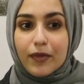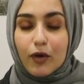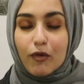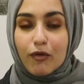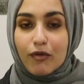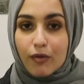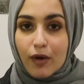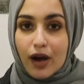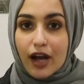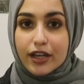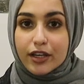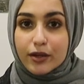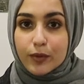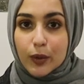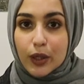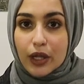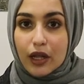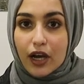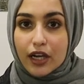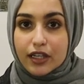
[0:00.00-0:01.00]
of where you
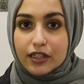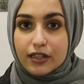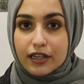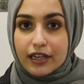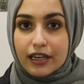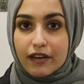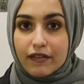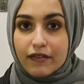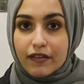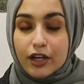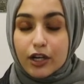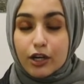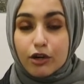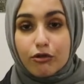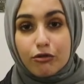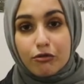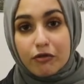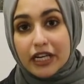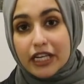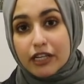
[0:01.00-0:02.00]
would like to live,
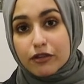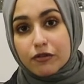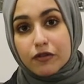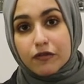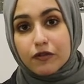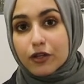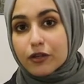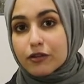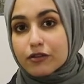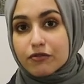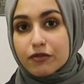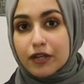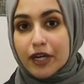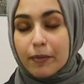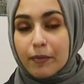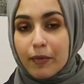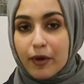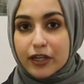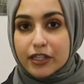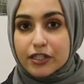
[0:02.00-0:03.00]
read reviews
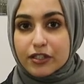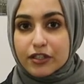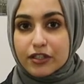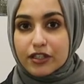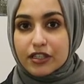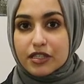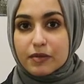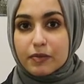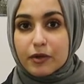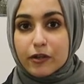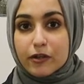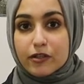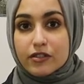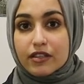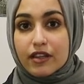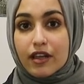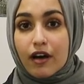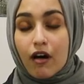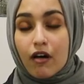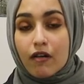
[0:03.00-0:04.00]
written by students
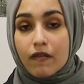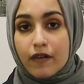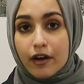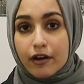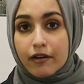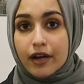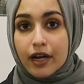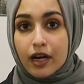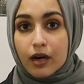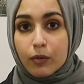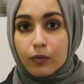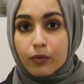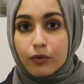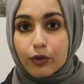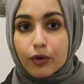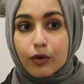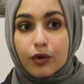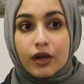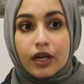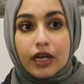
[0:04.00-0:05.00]
because they are very
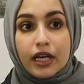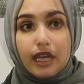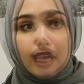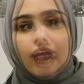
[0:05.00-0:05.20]
helpful.